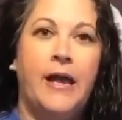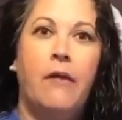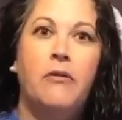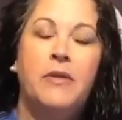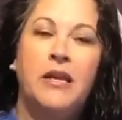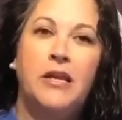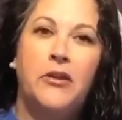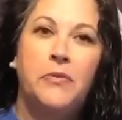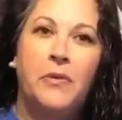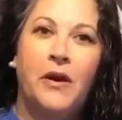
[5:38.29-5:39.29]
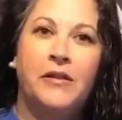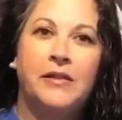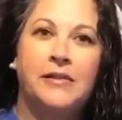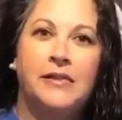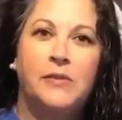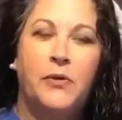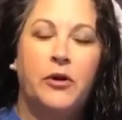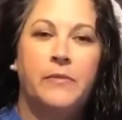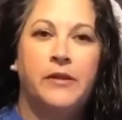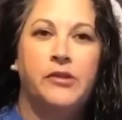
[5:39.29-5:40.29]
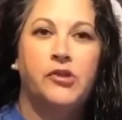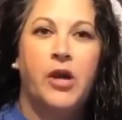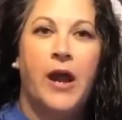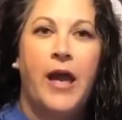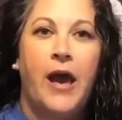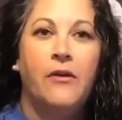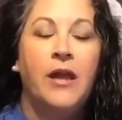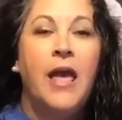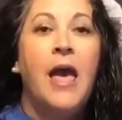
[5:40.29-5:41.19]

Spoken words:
That would be another part of this experiment to try out.